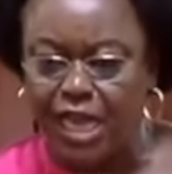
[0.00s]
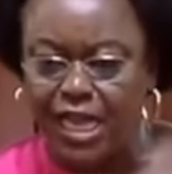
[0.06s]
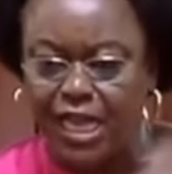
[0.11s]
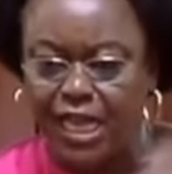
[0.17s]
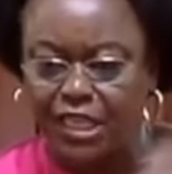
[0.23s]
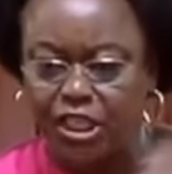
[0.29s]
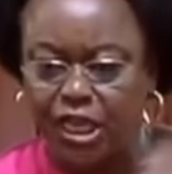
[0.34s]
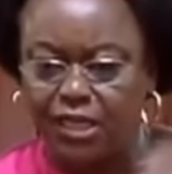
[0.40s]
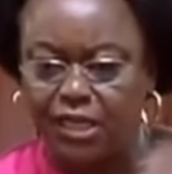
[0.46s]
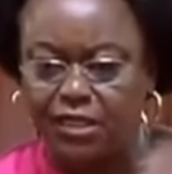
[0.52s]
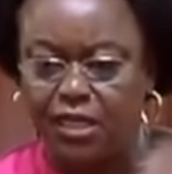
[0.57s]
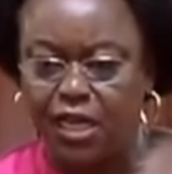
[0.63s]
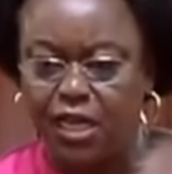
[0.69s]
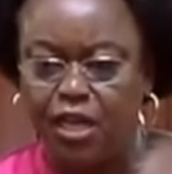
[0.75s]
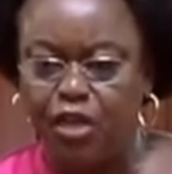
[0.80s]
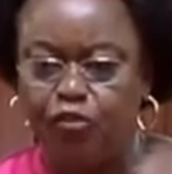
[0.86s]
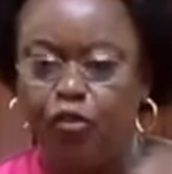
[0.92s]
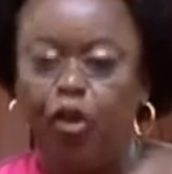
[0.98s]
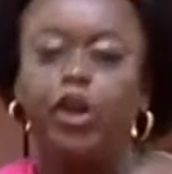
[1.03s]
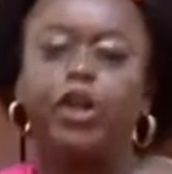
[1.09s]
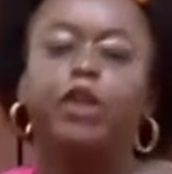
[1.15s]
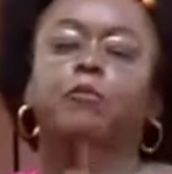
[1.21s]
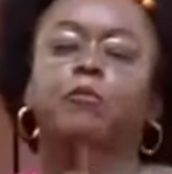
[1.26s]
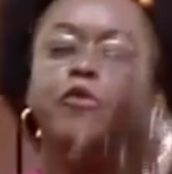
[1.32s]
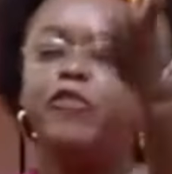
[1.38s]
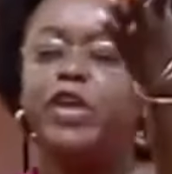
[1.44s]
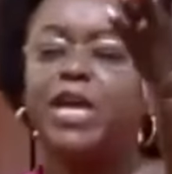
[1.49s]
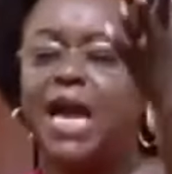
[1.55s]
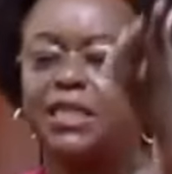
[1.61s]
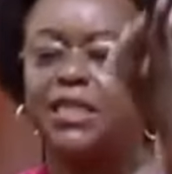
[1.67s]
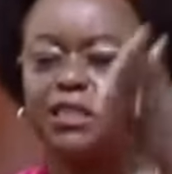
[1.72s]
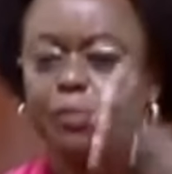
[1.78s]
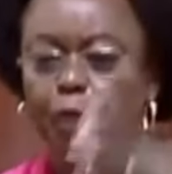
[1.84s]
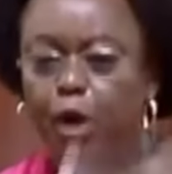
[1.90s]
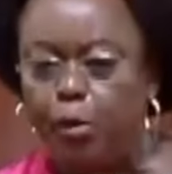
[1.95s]
Kenya shillings for removing
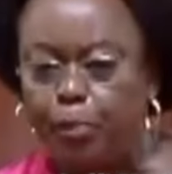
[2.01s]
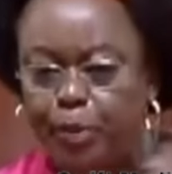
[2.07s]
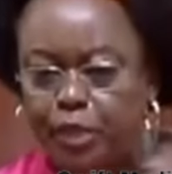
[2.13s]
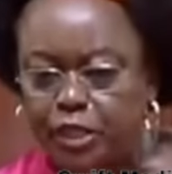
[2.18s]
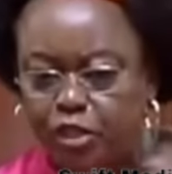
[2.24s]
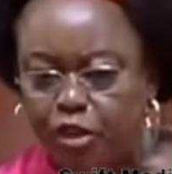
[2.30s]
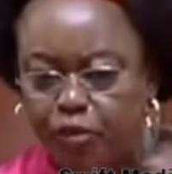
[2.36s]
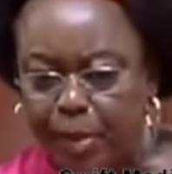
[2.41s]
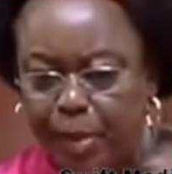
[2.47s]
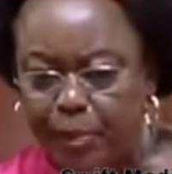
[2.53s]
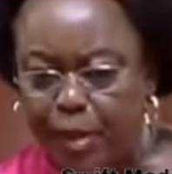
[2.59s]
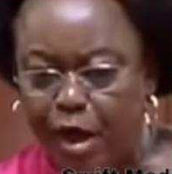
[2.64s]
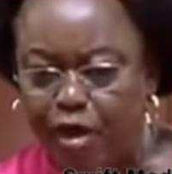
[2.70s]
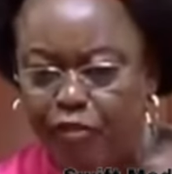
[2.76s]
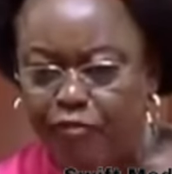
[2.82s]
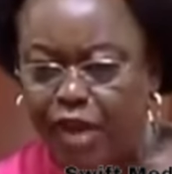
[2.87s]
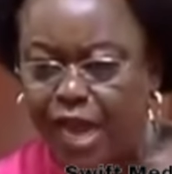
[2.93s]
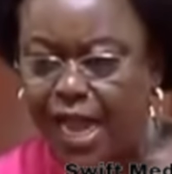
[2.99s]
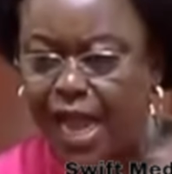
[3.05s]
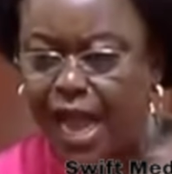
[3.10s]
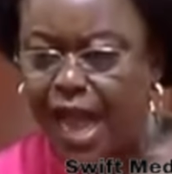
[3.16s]
a small piece of paper off a